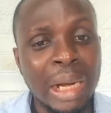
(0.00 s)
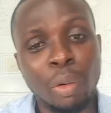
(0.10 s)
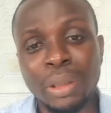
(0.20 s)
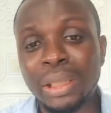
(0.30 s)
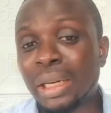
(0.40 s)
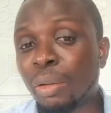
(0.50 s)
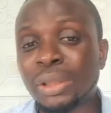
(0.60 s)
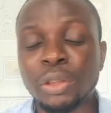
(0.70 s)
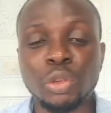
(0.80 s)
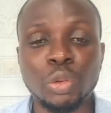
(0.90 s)
And what they now
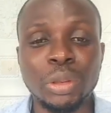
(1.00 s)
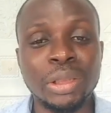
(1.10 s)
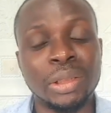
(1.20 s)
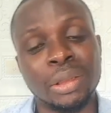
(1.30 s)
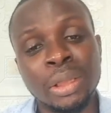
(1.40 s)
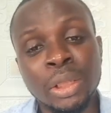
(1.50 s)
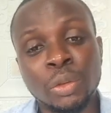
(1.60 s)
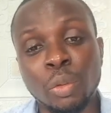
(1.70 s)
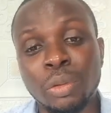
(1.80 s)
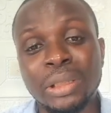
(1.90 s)
wanted to do is
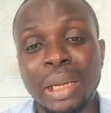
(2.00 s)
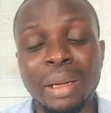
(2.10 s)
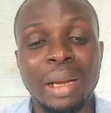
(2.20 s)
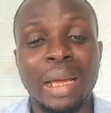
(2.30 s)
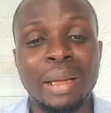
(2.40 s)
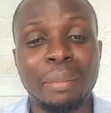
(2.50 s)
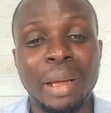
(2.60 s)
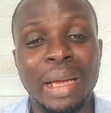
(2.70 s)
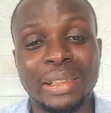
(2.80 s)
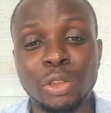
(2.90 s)
to start
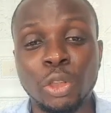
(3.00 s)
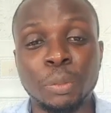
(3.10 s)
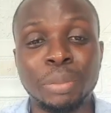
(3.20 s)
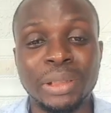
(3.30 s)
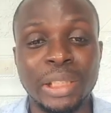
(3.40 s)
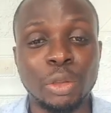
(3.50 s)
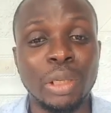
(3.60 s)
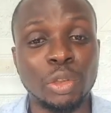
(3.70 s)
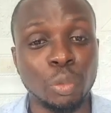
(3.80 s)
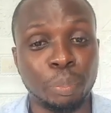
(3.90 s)
asking those business
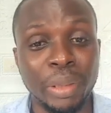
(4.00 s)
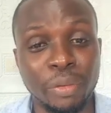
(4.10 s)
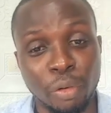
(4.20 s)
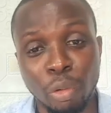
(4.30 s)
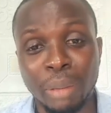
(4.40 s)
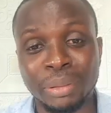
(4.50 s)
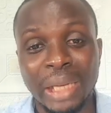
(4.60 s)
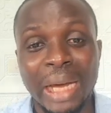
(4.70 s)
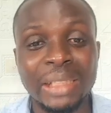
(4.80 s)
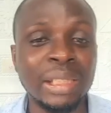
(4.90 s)
owners to pay for
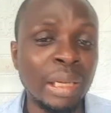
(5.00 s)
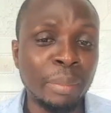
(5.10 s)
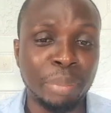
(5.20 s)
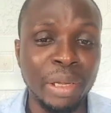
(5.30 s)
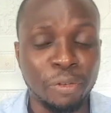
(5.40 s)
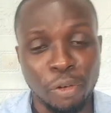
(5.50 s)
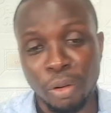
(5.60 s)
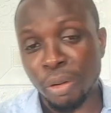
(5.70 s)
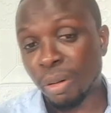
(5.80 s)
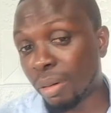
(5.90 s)
website, pay
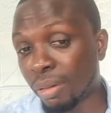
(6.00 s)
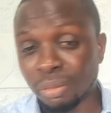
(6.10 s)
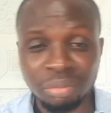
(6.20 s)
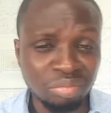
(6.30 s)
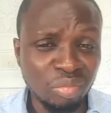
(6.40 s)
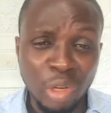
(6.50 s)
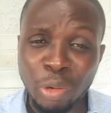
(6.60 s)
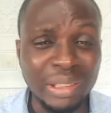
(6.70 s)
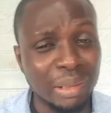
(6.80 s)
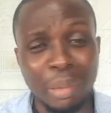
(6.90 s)
for
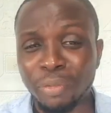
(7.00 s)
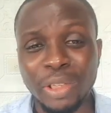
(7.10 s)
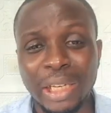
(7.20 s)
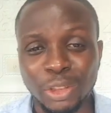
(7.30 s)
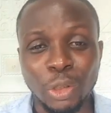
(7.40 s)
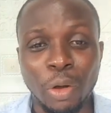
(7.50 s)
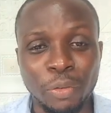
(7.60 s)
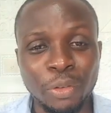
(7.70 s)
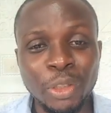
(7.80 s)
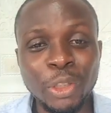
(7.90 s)
quite a number of other
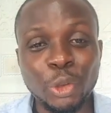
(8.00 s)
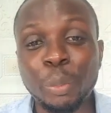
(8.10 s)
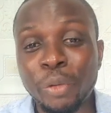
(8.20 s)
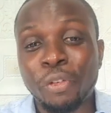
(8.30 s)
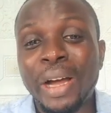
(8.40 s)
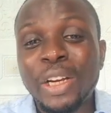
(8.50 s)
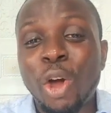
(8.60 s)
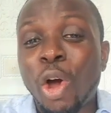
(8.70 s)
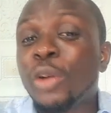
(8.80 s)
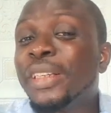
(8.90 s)
stuff to be
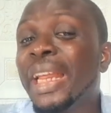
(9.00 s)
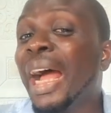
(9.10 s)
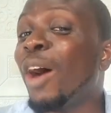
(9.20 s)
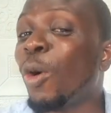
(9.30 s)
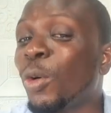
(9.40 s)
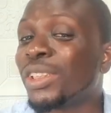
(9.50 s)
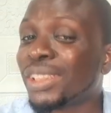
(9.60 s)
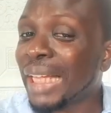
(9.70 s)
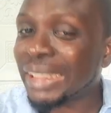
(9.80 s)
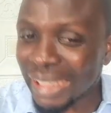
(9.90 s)
found on their own
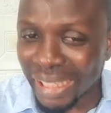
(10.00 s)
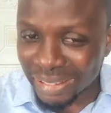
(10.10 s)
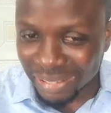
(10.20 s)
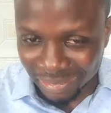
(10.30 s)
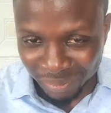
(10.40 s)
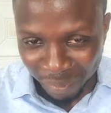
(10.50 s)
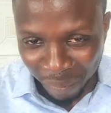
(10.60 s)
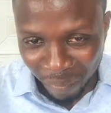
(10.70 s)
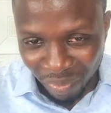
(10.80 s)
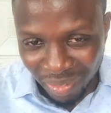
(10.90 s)
search engine.
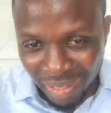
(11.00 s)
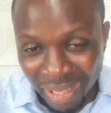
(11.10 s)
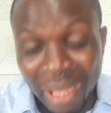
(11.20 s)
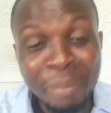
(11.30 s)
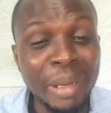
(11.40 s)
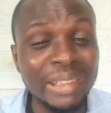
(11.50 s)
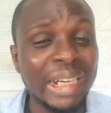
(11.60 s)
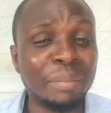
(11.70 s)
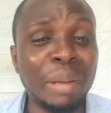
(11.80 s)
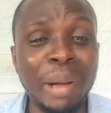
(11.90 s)

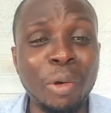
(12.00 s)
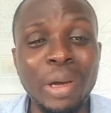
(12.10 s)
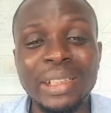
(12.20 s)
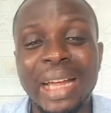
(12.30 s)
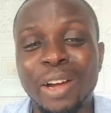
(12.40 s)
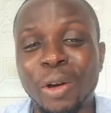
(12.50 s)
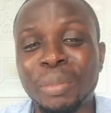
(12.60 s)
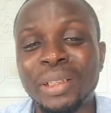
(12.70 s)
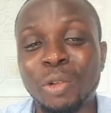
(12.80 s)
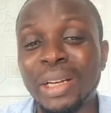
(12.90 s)
But I remember when
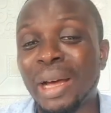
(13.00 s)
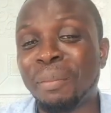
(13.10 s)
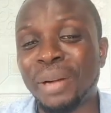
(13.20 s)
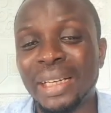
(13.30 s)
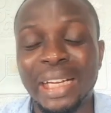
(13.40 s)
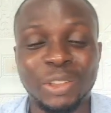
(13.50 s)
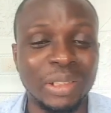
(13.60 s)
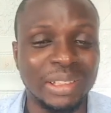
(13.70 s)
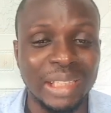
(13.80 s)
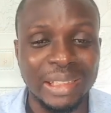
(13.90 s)
that brand
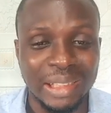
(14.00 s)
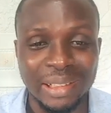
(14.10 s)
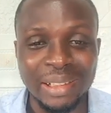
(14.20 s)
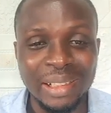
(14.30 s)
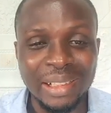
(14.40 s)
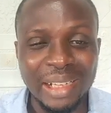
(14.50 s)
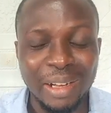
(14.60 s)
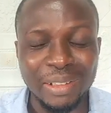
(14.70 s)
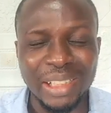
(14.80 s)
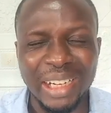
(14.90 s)
actually started,
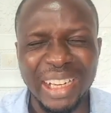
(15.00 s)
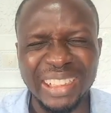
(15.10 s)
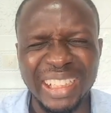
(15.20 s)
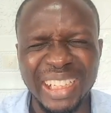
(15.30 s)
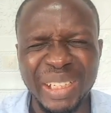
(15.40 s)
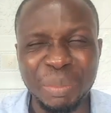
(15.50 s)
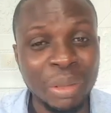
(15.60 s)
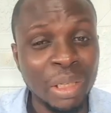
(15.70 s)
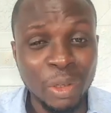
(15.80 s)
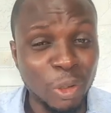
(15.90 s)
that was around,
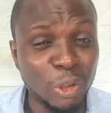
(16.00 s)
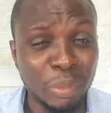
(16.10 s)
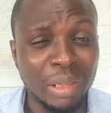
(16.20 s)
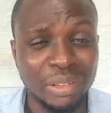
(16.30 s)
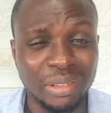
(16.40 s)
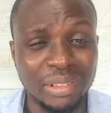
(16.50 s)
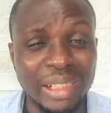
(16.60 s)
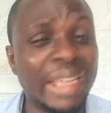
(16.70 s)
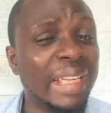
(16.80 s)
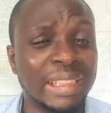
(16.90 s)
it was about
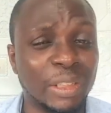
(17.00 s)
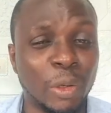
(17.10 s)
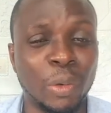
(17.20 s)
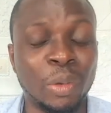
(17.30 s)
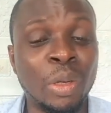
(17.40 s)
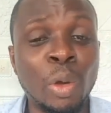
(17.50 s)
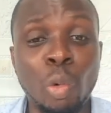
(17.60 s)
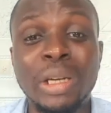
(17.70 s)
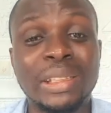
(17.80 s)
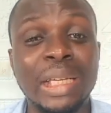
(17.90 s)
9 years ago
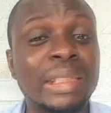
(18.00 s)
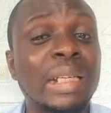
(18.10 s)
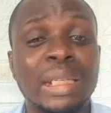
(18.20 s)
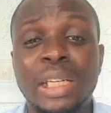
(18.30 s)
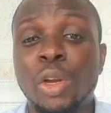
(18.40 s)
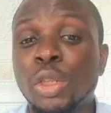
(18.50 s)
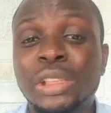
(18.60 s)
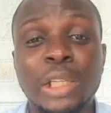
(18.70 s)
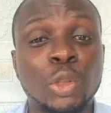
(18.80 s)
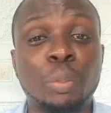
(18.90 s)
when they started and the
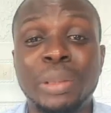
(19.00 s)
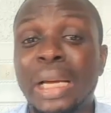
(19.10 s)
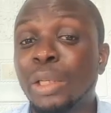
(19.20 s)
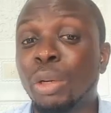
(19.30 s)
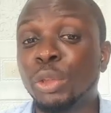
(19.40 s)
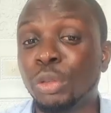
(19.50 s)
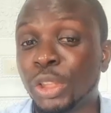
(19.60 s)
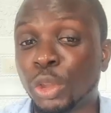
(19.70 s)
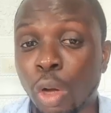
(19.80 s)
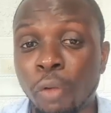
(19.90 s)
launch was so big and they were
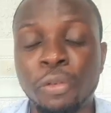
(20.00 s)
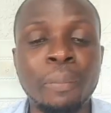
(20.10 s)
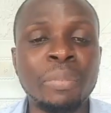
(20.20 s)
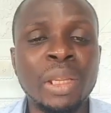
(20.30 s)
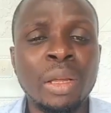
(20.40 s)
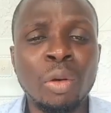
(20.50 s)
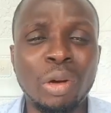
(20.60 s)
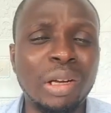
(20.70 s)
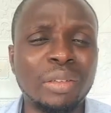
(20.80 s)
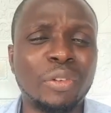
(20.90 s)
doing stuff.
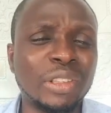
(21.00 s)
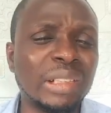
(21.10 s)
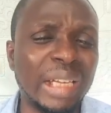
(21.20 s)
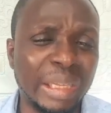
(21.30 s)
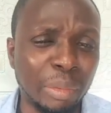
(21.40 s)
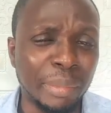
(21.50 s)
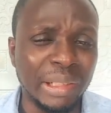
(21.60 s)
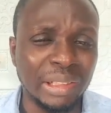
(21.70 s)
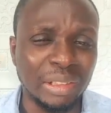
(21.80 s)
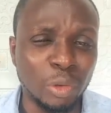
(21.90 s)
One of the first things that came to
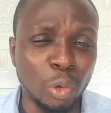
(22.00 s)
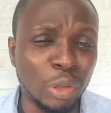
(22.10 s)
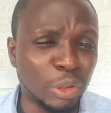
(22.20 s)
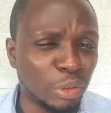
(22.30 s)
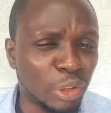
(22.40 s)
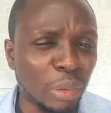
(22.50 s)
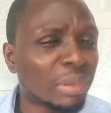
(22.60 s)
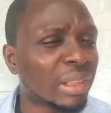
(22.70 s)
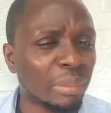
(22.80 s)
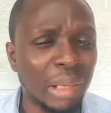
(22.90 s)
mind is Google is doing
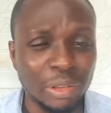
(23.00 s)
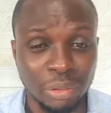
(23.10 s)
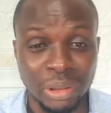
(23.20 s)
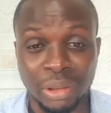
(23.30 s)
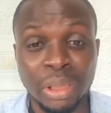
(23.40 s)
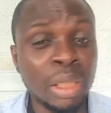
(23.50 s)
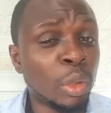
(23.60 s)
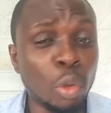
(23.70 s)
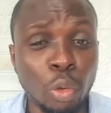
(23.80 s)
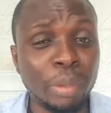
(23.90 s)
something similar to this.
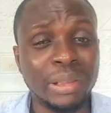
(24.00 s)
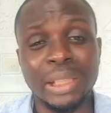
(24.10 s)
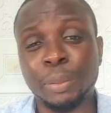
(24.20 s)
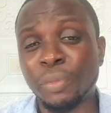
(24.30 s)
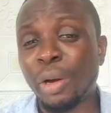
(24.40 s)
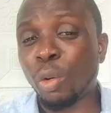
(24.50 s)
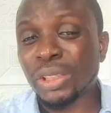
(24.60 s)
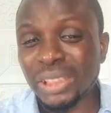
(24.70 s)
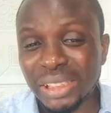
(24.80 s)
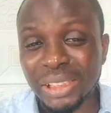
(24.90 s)
Google Business Profile
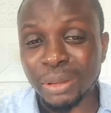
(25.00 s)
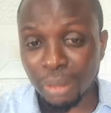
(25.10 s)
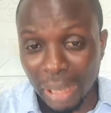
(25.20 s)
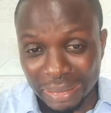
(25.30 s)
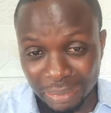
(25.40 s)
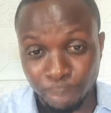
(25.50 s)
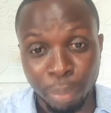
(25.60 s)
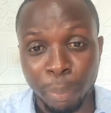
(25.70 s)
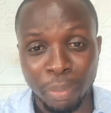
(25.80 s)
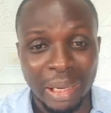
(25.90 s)
wasn't this as in
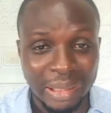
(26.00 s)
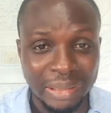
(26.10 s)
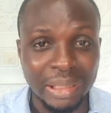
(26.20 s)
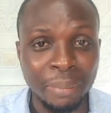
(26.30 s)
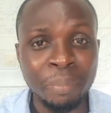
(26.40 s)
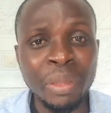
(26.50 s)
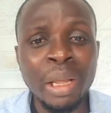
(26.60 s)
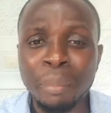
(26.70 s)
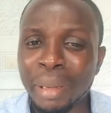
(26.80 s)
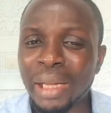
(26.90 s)
popular at that time.
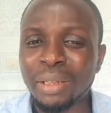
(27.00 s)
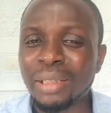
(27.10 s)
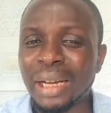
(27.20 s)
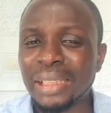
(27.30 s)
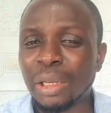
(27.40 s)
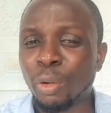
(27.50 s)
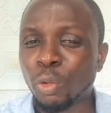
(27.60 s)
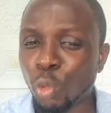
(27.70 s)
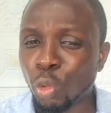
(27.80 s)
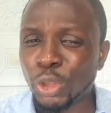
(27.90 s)
But I realized that,
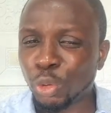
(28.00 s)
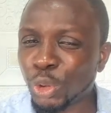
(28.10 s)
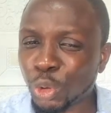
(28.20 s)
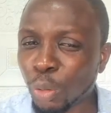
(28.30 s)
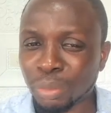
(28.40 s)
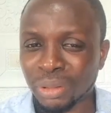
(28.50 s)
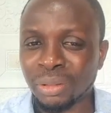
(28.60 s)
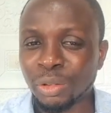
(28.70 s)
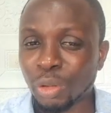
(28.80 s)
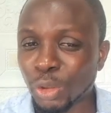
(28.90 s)
Google is doing
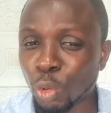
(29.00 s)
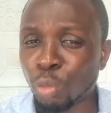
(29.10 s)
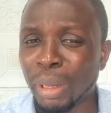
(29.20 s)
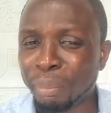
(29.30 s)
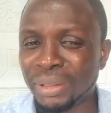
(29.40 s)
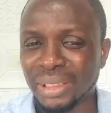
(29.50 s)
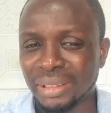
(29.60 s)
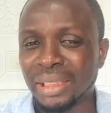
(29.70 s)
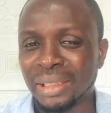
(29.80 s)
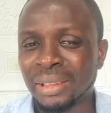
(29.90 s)
something. It was Google My
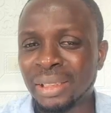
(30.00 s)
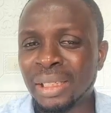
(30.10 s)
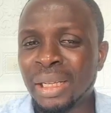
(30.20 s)
Business then.